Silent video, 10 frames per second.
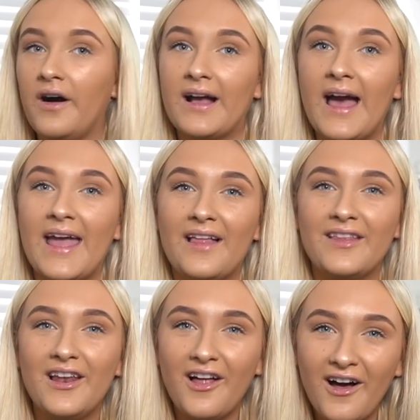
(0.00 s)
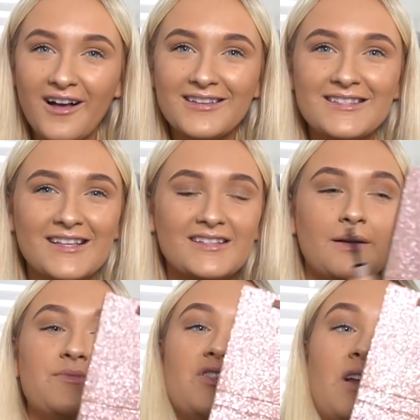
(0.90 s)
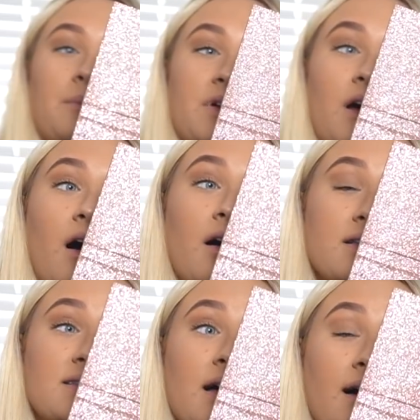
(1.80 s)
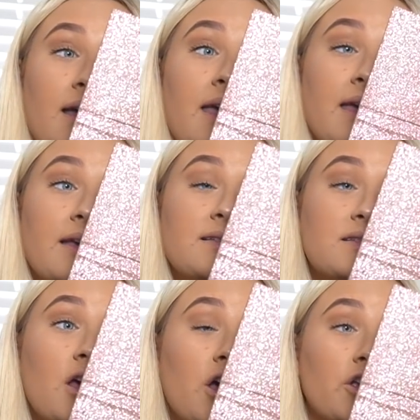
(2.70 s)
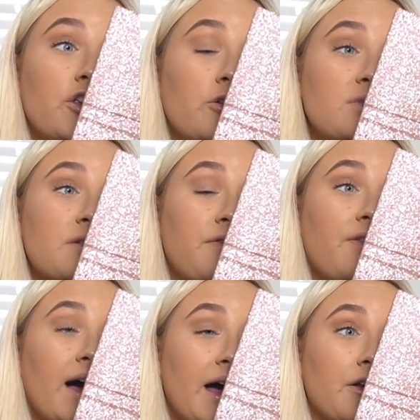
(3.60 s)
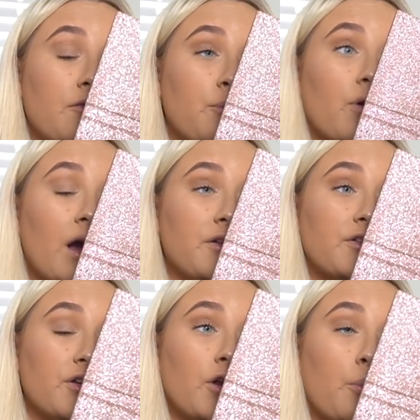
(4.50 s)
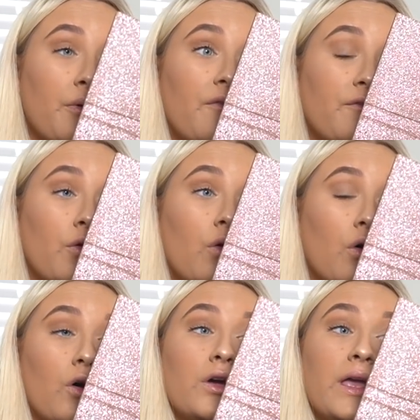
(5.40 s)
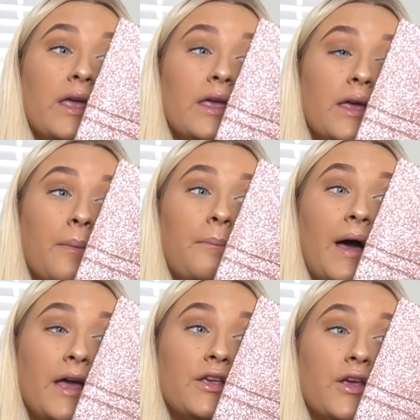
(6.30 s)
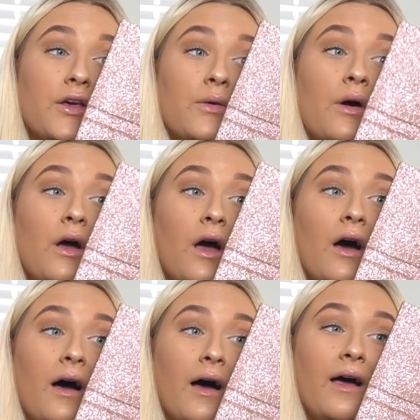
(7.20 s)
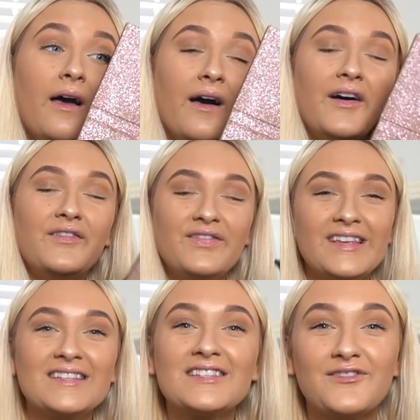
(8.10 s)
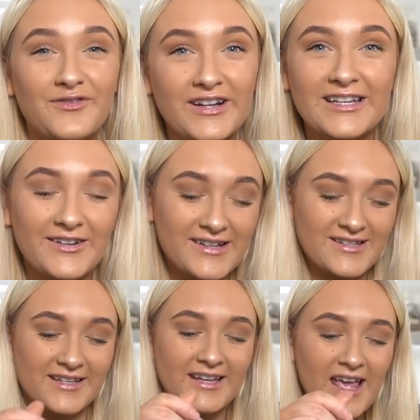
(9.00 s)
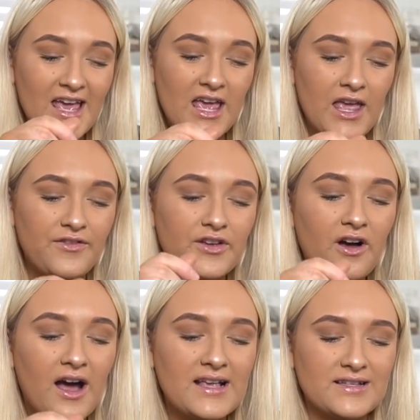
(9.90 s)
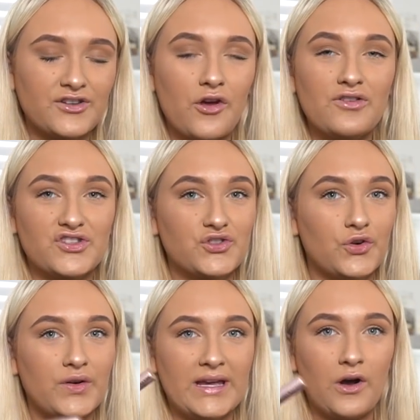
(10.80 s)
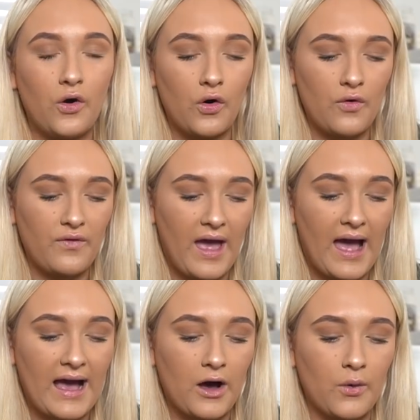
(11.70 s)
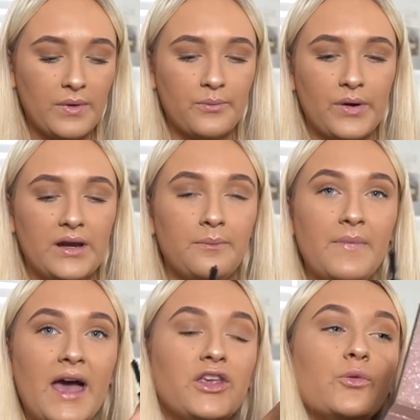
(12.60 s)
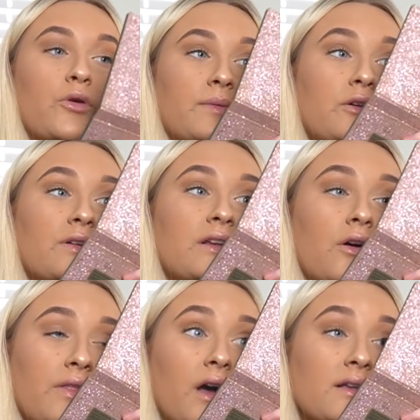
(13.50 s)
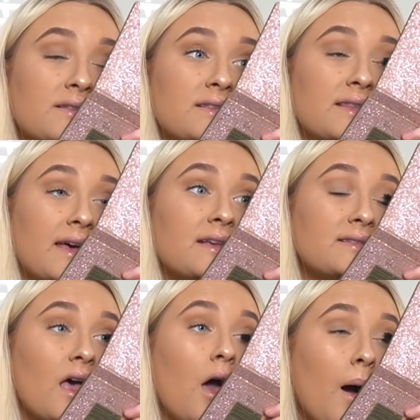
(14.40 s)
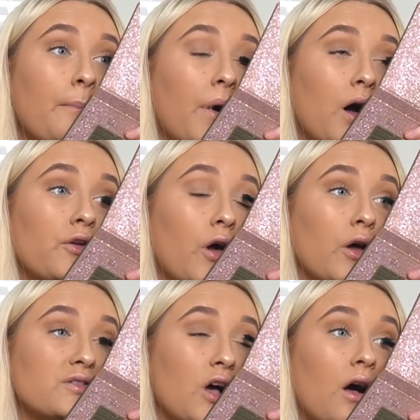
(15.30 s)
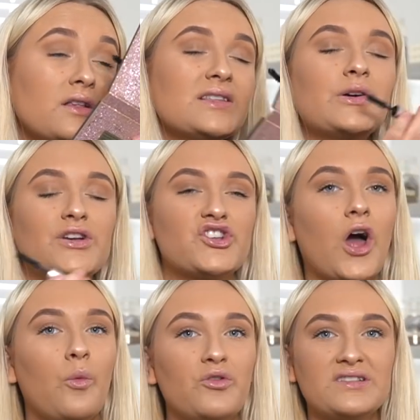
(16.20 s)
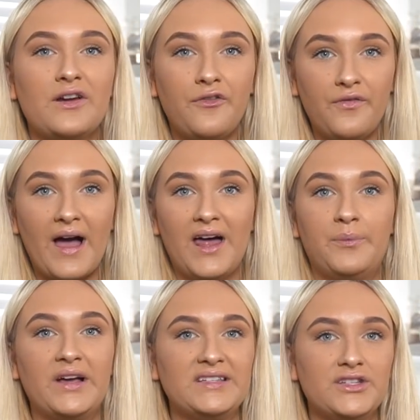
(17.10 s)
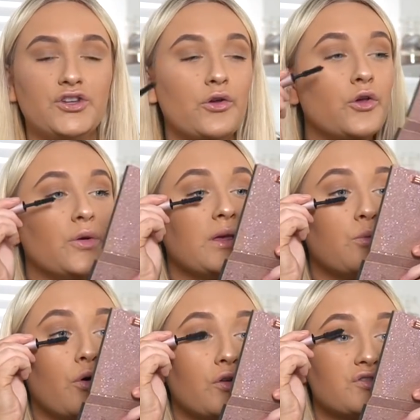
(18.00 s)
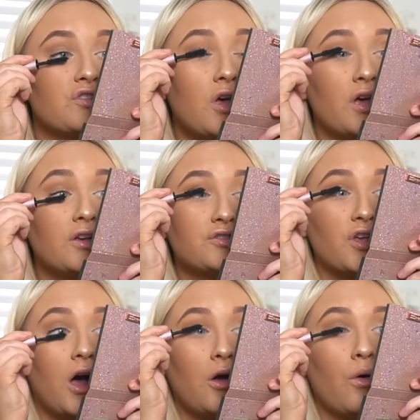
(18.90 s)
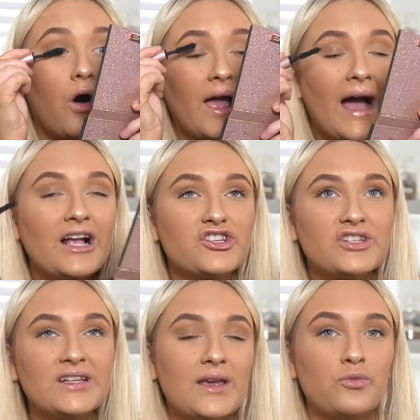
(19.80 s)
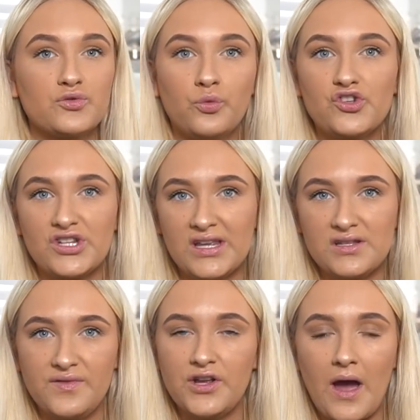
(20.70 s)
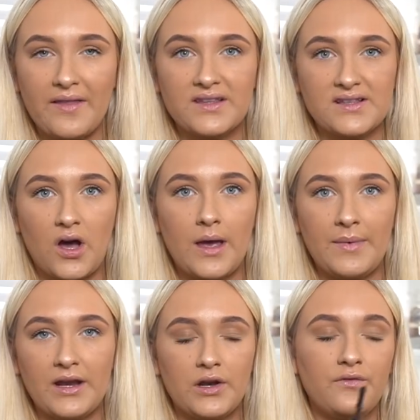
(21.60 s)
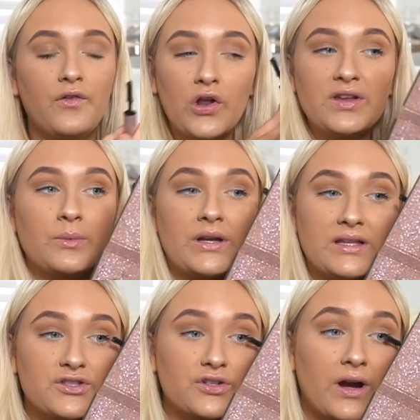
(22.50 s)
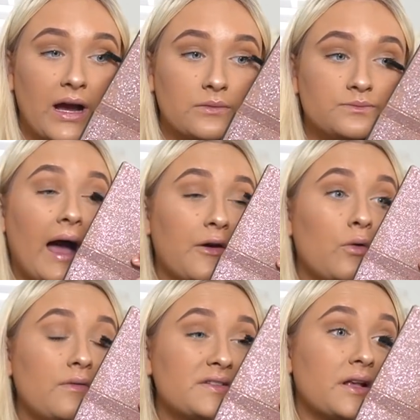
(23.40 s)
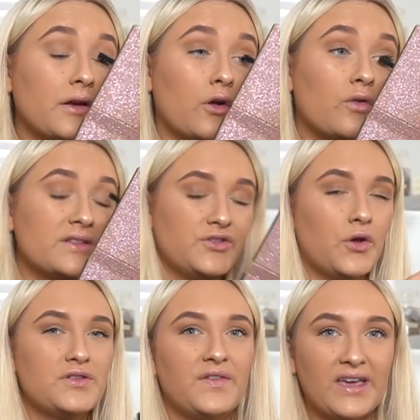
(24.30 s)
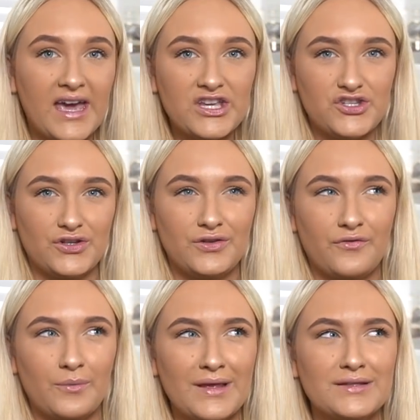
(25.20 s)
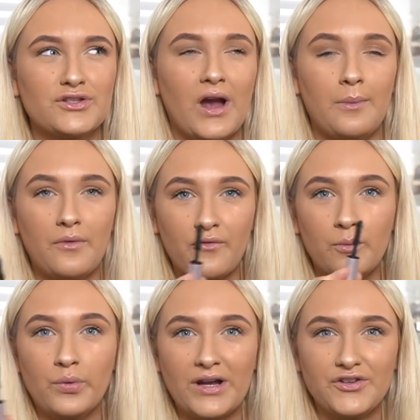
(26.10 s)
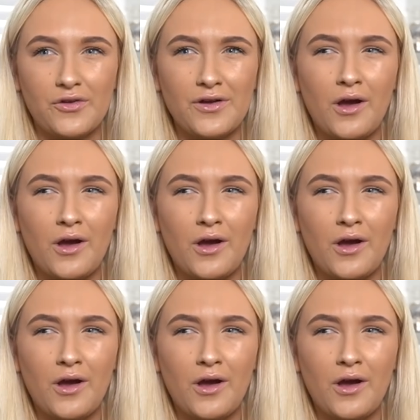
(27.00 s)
Okay, and the last assumption I'm gonna answer is you was a fan of Brandon before he met you. This is a funny question. If you guys know the story of how me and Brandon met, you'll probably already know the answer to this. But no, to answer the question, I wasn't a fan, but I did know who he was. So I actually was watching his video at the time, and I'd followed him on Instagram, and all of a sudden I got this notification from Instagram from Brandonio.